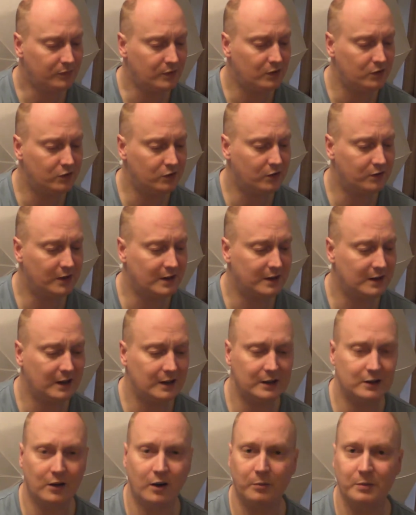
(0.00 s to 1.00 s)
So then I
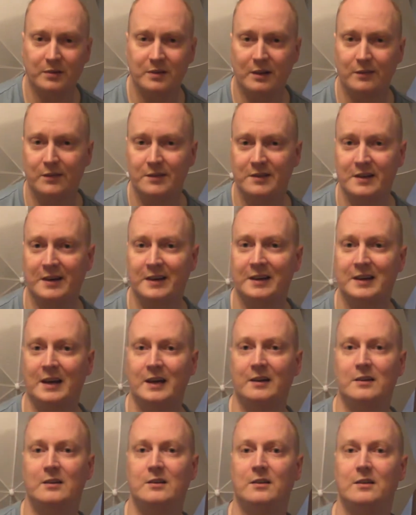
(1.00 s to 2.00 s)
got myself a second
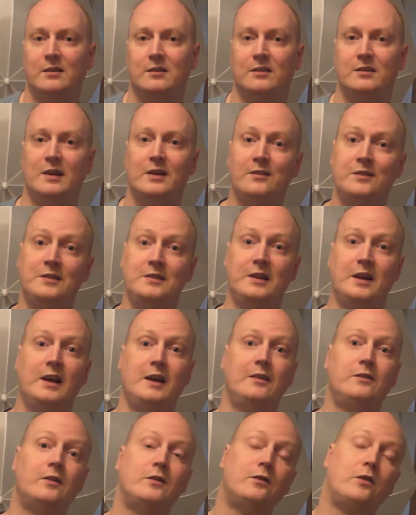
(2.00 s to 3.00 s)
hand
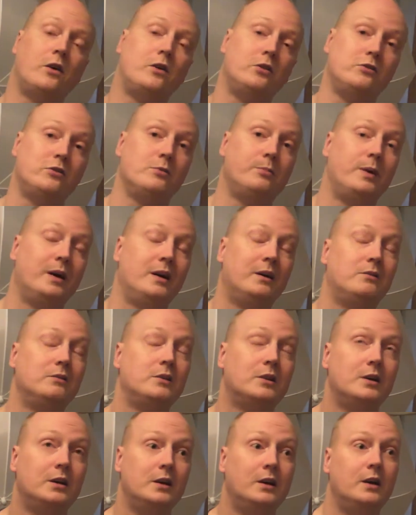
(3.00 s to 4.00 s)
7D for £400,
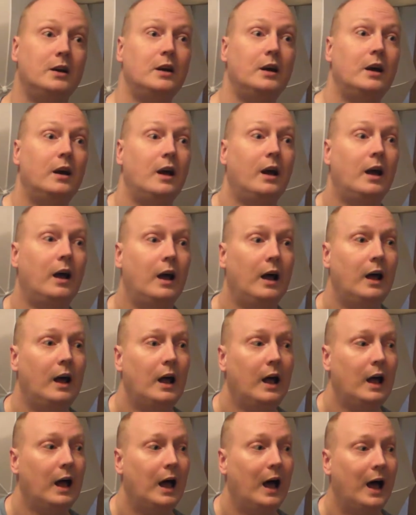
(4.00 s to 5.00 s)

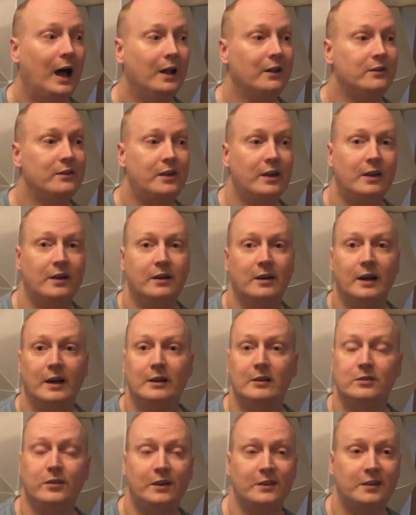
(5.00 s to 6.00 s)
and
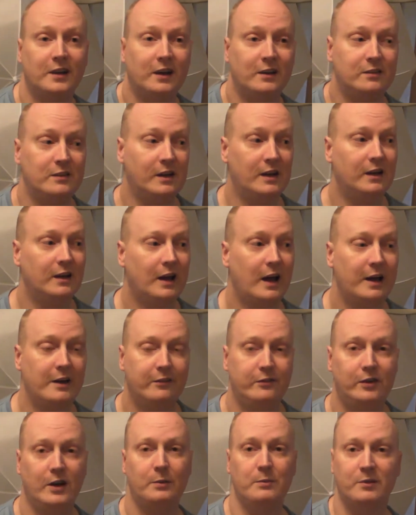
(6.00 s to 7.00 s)
it's fantastic. 8
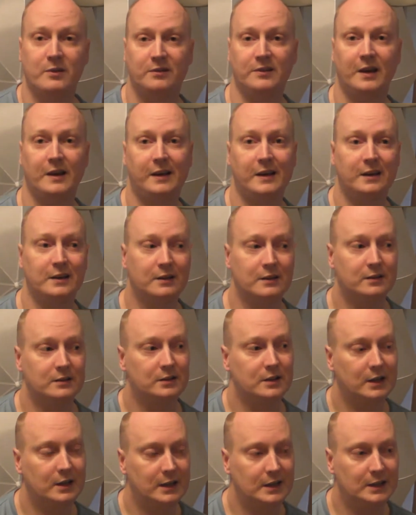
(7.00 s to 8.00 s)
frames a second,
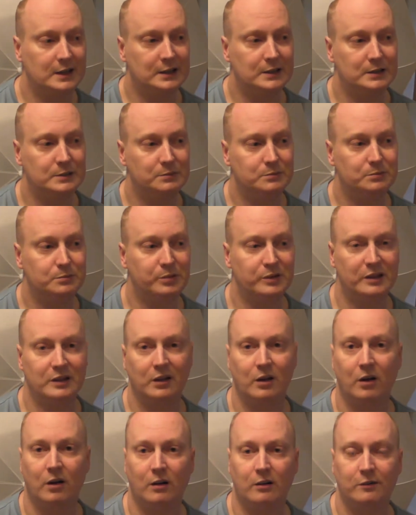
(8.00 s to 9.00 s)

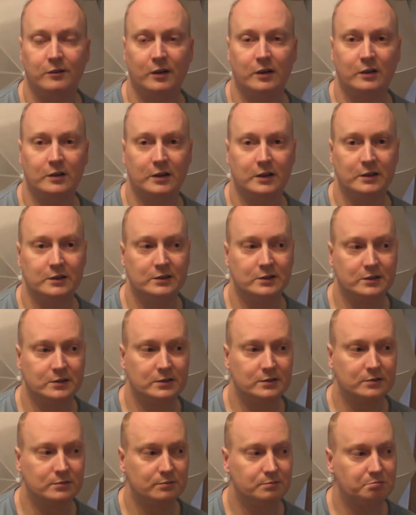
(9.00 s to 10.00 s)
brilliant
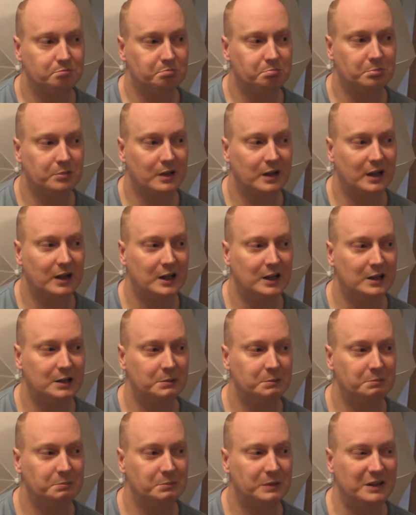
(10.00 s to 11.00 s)
autofocus.
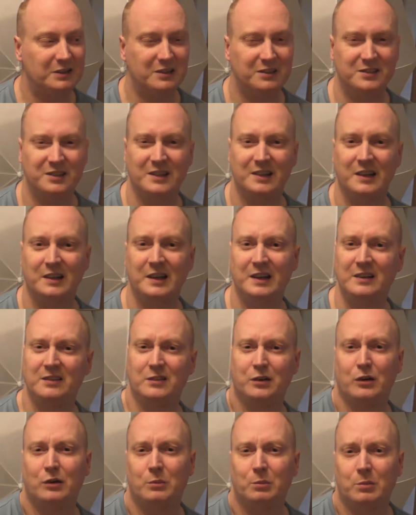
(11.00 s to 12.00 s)
I don't see the need
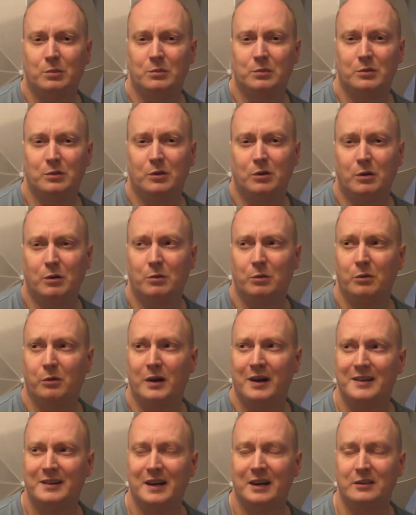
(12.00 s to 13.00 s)
to
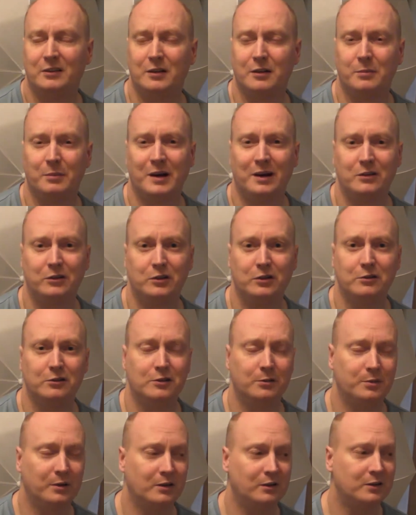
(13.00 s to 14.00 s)
upgrade that to the Mark II,
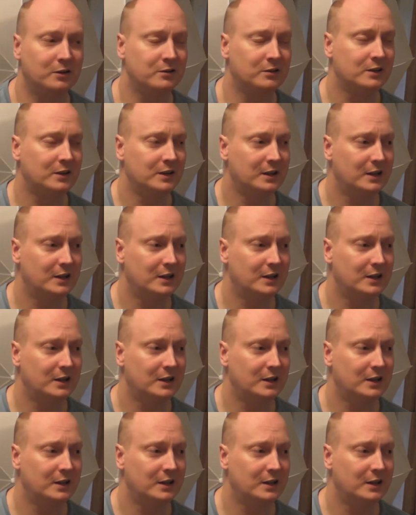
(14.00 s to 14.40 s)
to be honest.